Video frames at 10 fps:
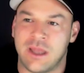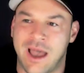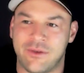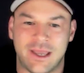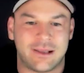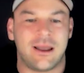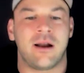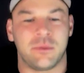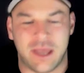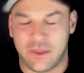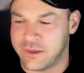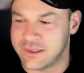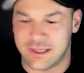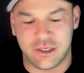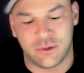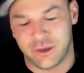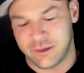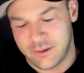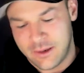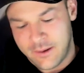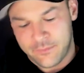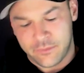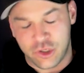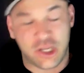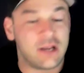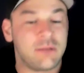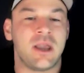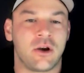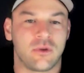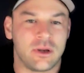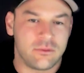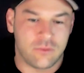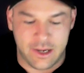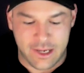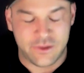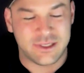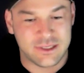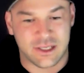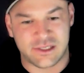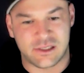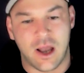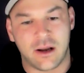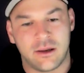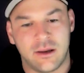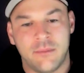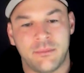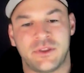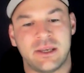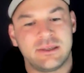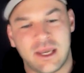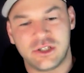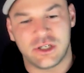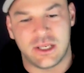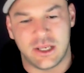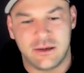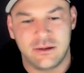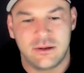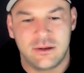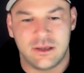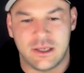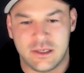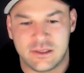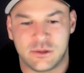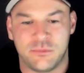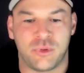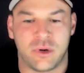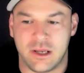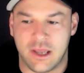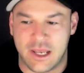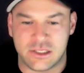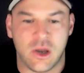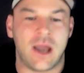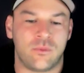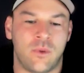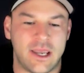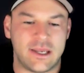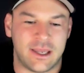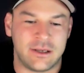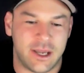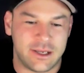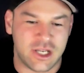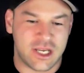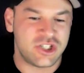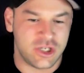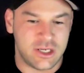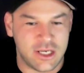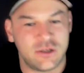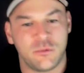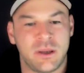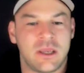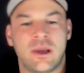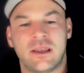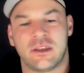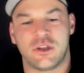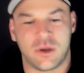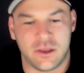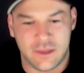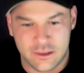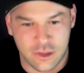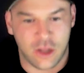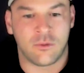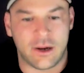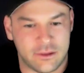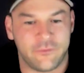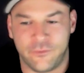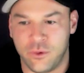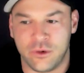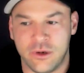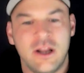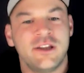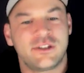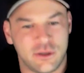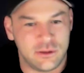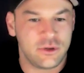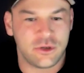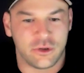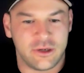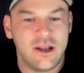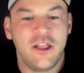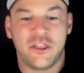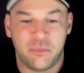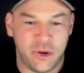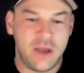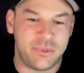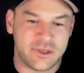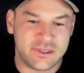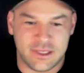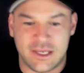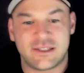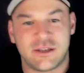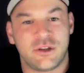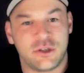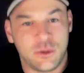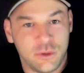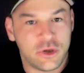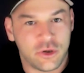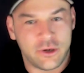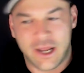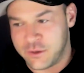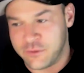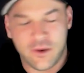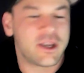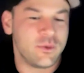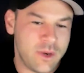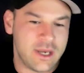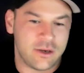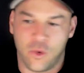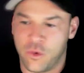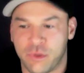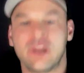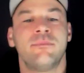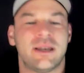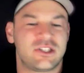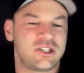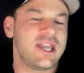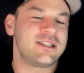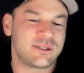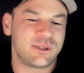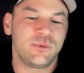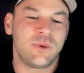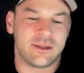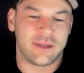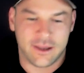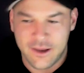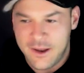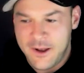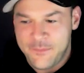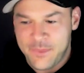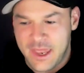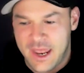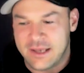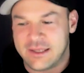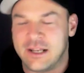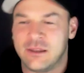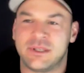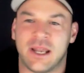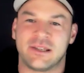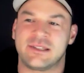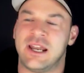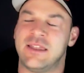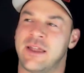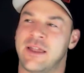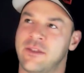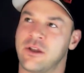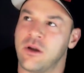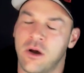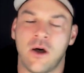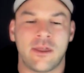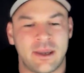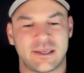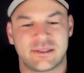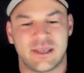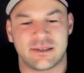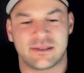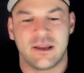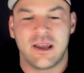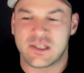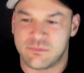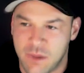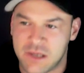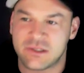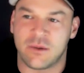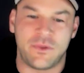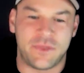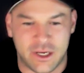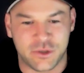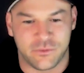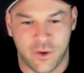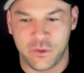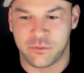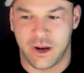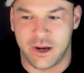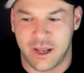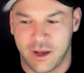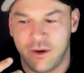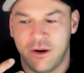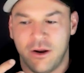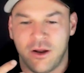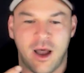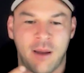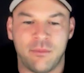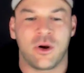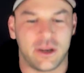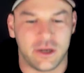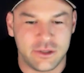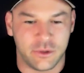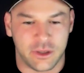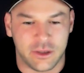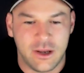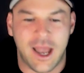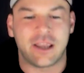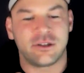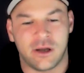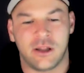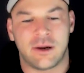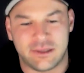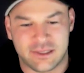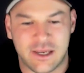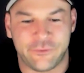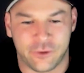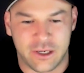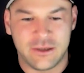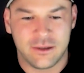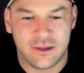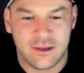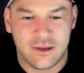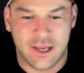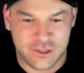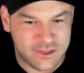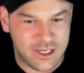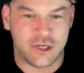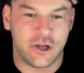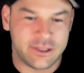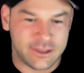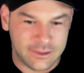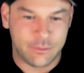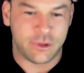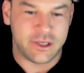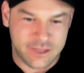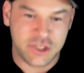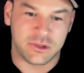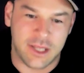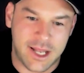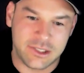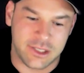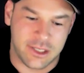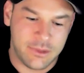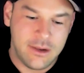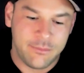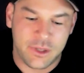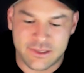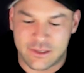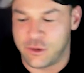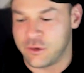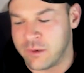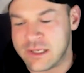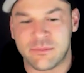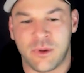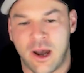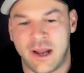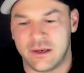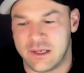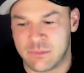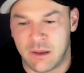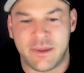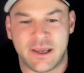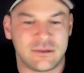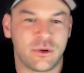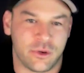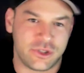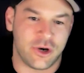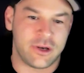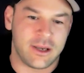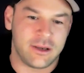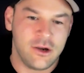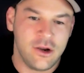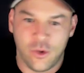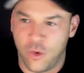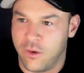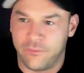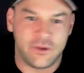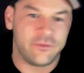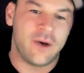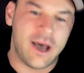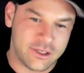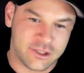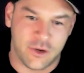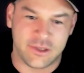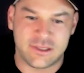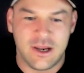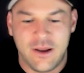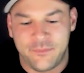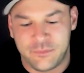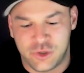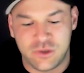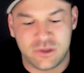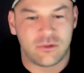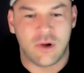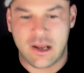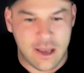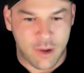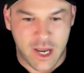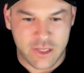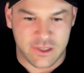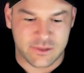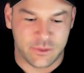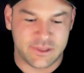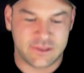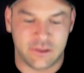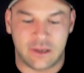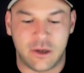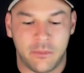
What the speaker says: having that clarity with athletes, say, you know what, you're going to be hungry right now. This is going to suck. But the intention here is to bring a tight waist and digestion into peak week that you can then tolerate the food so you look good. The purpose is so that you look good and you fucking win or bring your best chances to win. Like, and getting them to understand that. And then they go, oh, that makes sense. As much as I want that extra volume right now, I'm not going to do it. I can tolerate the suffering, as you said, that deliberate intentional hardship, because I know the reason behind it is my best look on show day. Or for your fighters, it's choosing the right carbohydrate sources so that I